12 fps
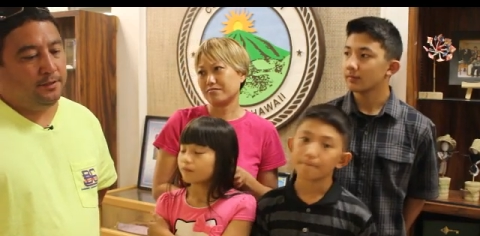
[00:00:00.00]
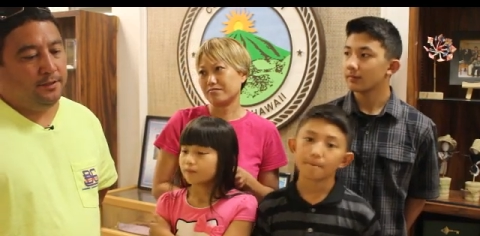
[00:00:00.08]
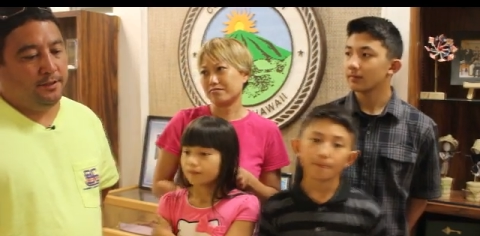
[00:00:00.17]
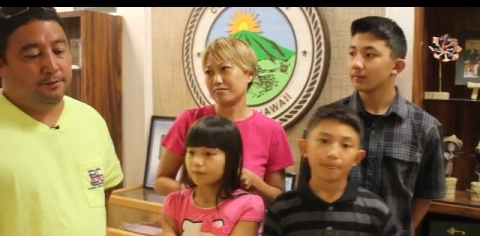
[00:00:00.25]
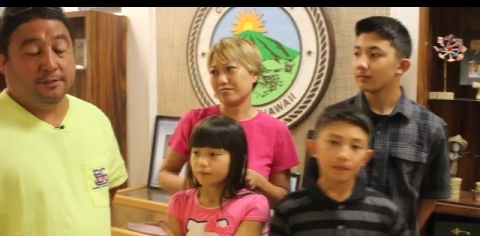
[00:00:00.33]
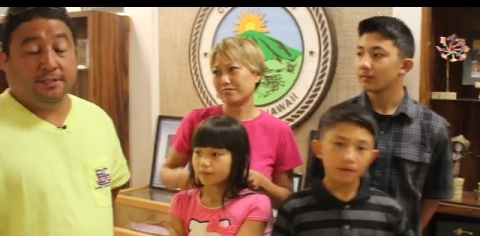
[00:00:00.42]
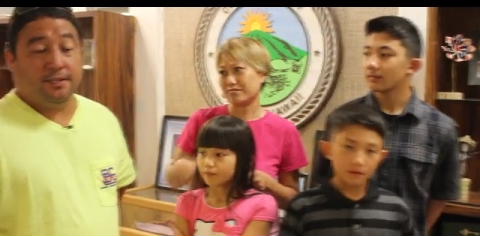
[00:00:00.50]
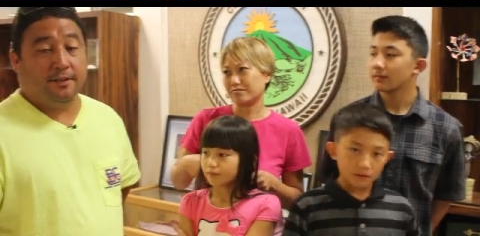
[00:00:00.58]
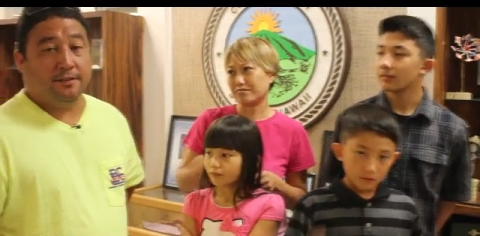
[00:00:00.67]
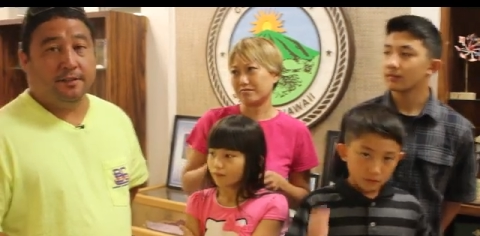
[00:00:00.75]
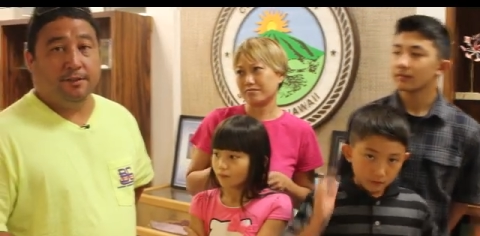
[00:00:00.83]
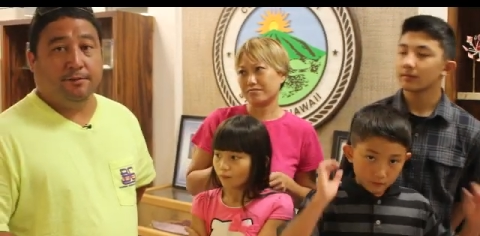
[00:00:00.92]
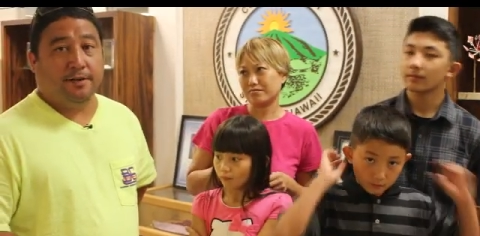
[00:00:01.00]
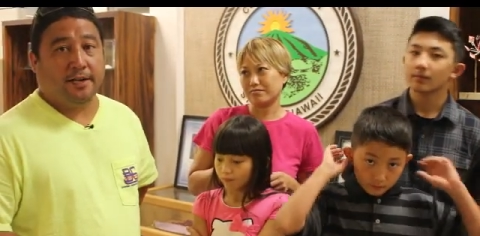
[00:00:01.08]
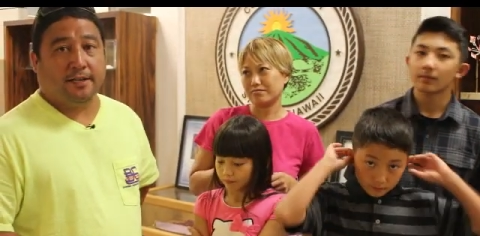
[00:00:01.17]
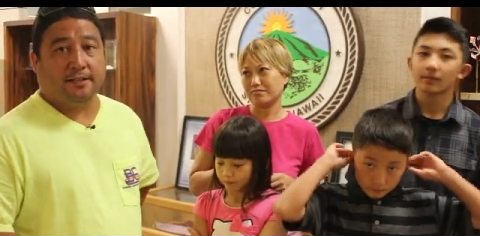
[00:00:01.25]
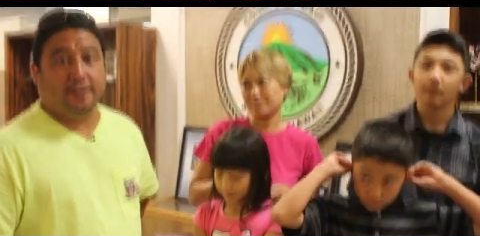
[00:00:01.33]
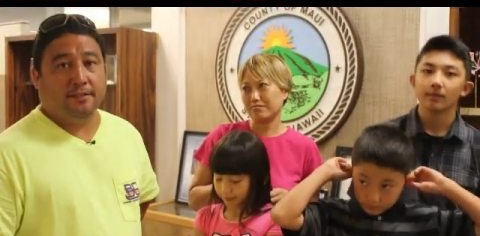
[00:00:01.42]
Speaker 1: they was there. They
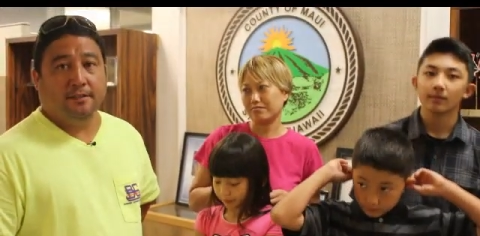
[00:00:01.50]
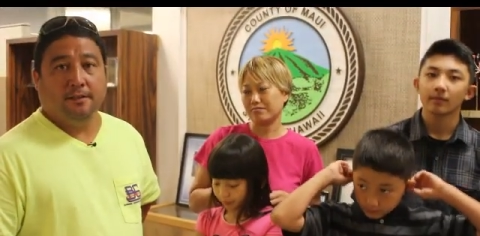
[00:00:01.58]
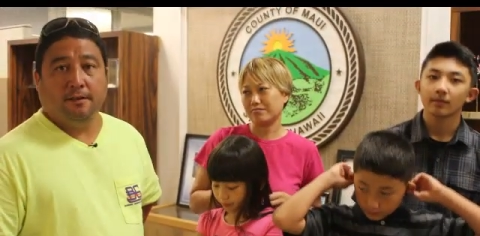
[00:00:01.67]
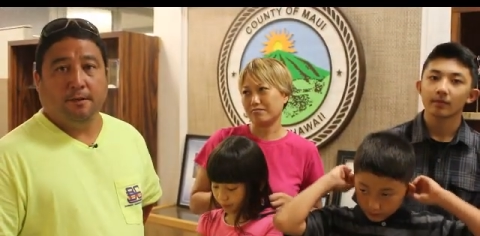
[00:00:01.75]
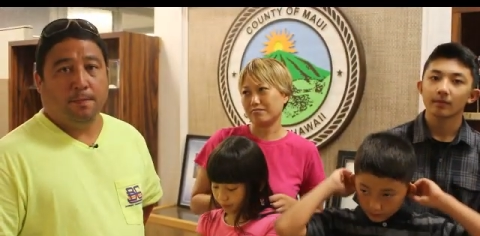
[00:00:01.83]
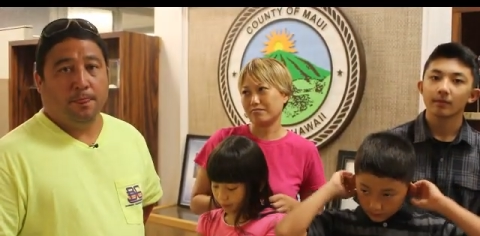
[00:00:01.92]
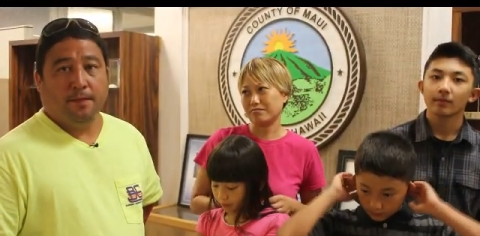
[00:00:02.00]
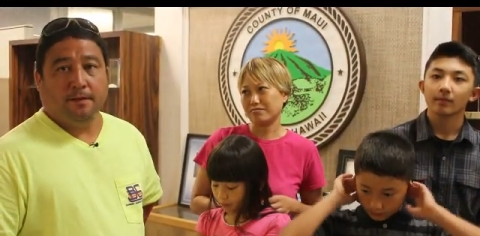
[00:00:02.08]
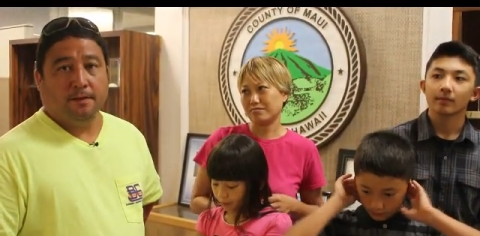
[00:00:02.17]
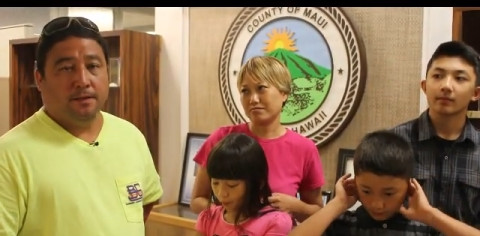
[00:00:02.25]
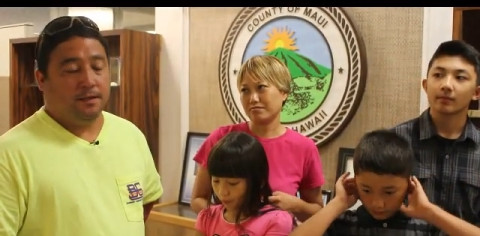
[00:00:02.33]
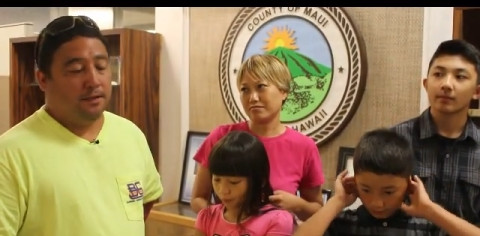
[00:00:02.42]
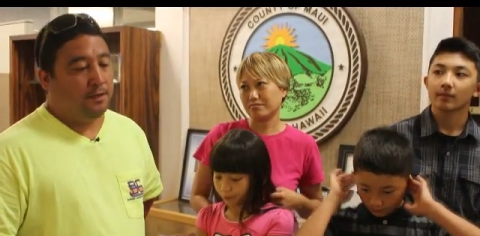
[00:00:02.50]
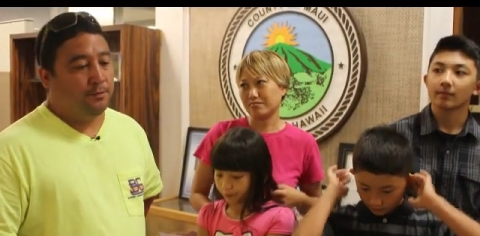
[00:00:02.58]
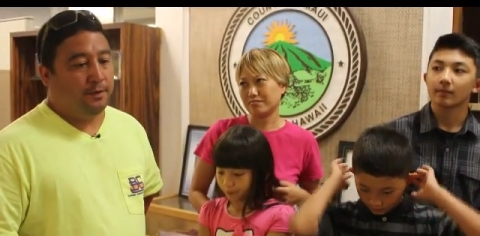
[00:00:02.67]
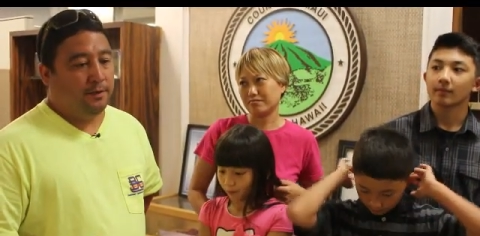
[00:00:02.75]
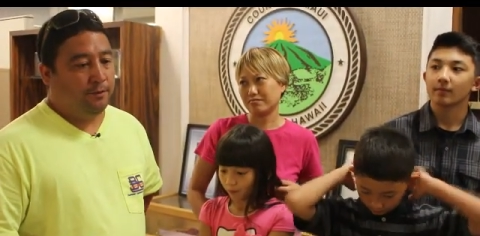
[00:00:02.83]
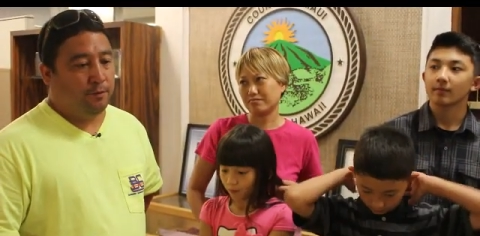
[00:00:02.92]
reacted
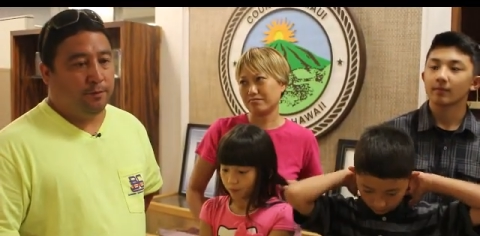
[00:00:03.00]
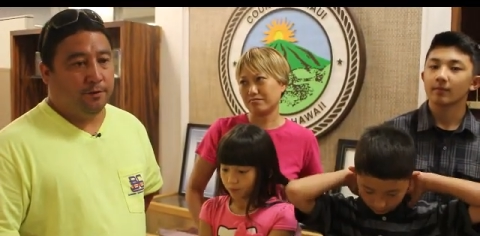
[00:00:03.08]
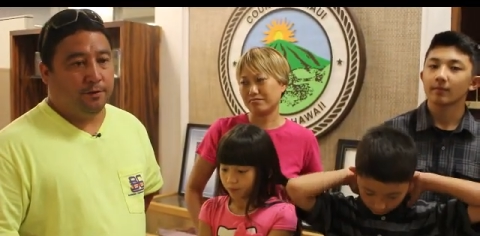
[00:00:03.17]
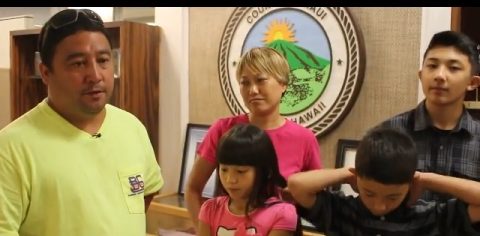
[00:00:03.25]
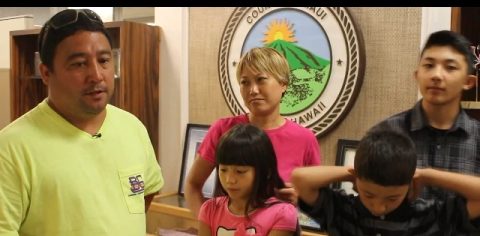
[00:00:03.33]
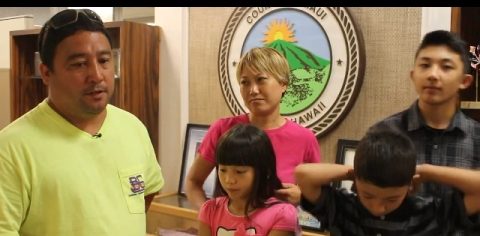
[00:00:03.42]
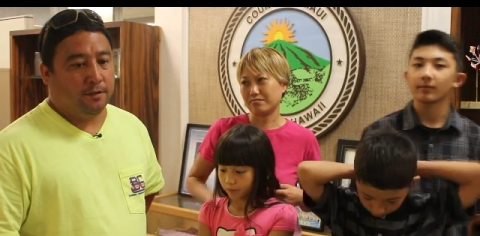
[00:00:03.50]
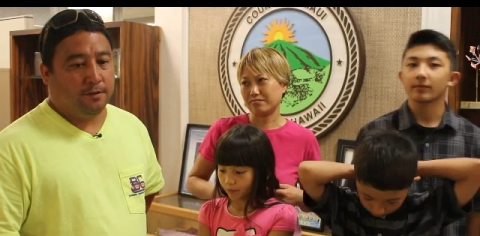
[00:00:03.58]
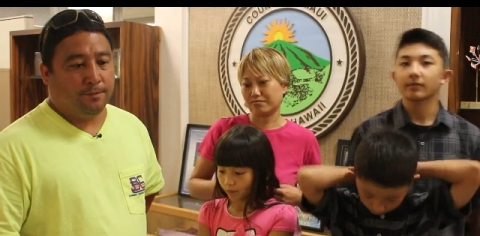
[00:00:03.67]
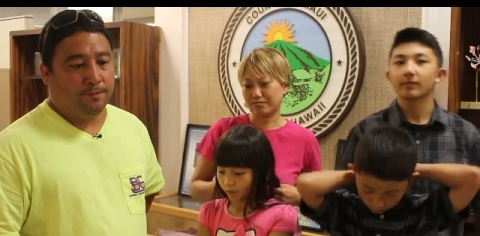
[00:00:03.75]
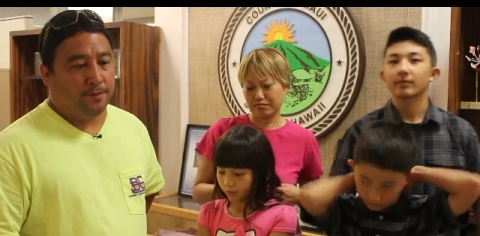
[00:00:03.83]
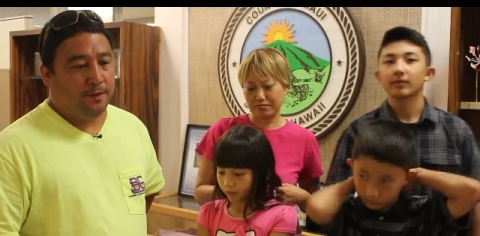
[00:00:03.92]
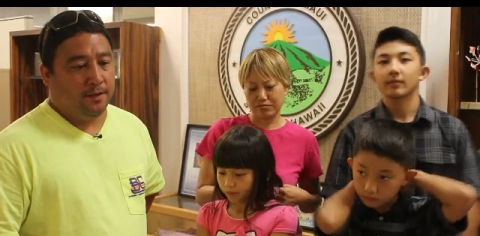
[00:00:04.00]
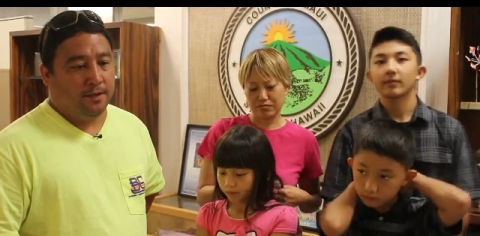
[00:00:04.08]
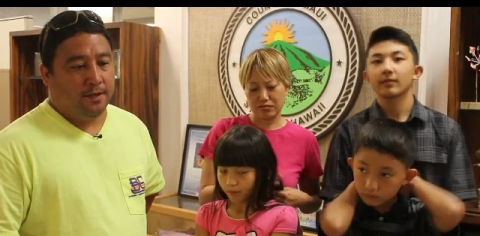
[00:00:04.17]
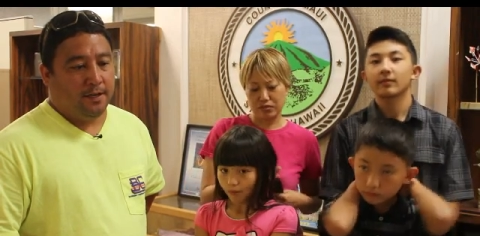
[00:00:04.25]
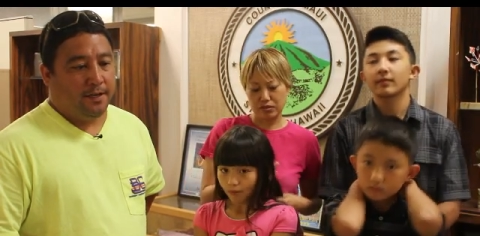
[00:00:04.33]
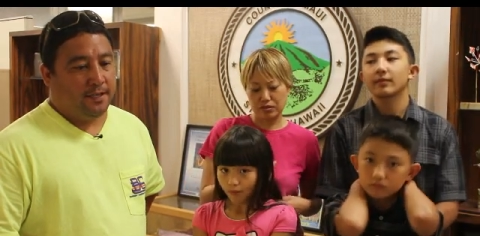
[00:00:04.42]
unbelievable. Um,
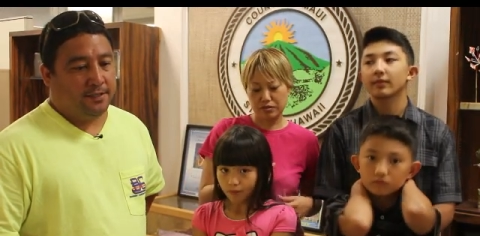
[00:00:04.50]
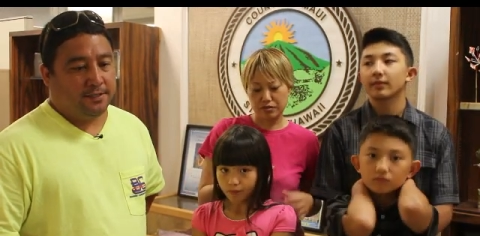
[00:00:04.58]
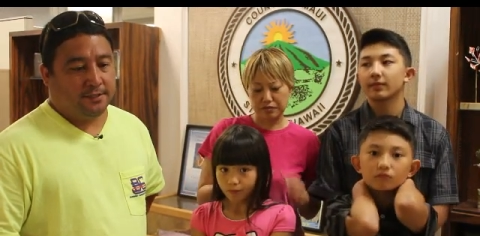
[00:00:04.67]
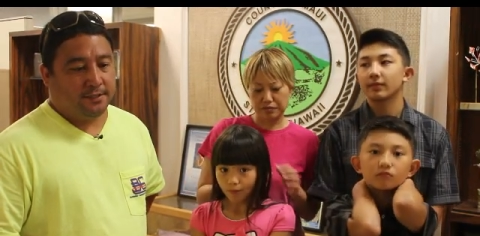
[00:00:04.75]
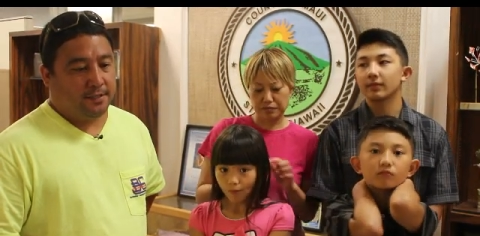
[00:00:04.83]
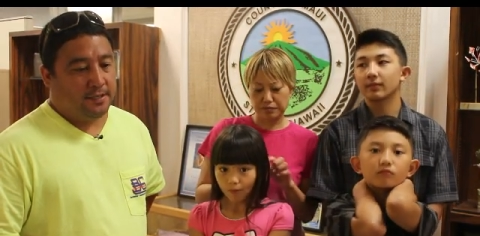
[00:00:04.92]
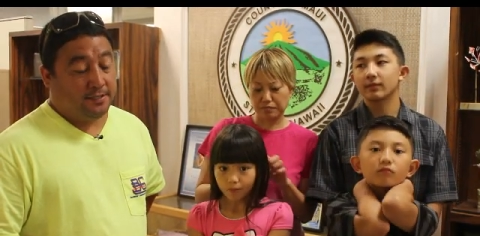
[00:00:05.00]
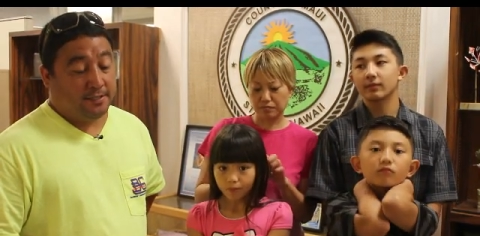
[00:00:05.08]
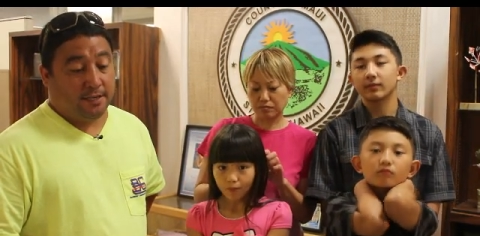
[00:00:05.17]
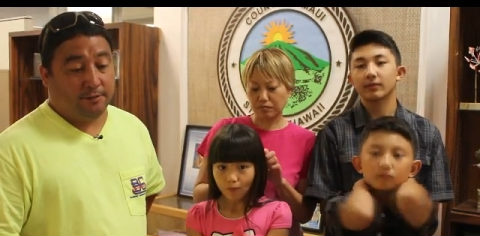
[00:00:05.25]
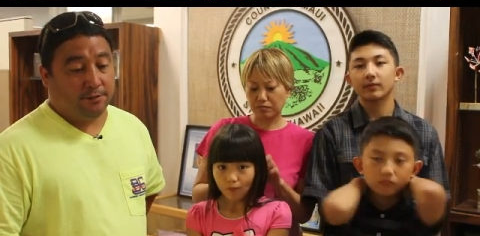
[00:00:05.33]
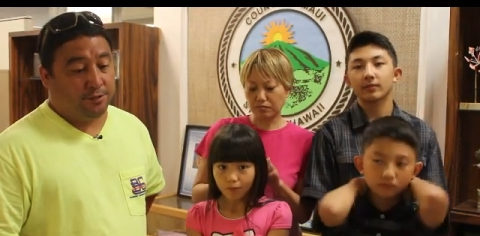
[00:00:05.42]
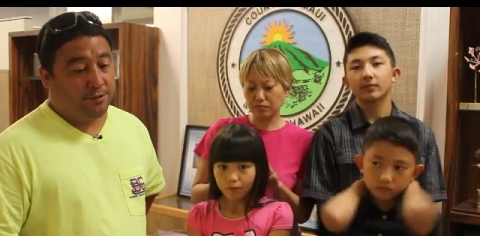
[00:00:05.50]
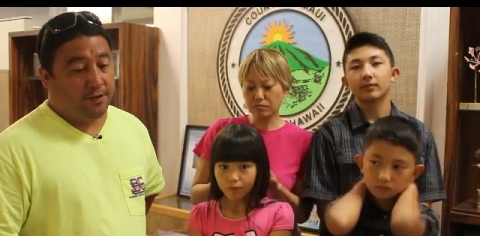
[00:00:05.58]
as as I was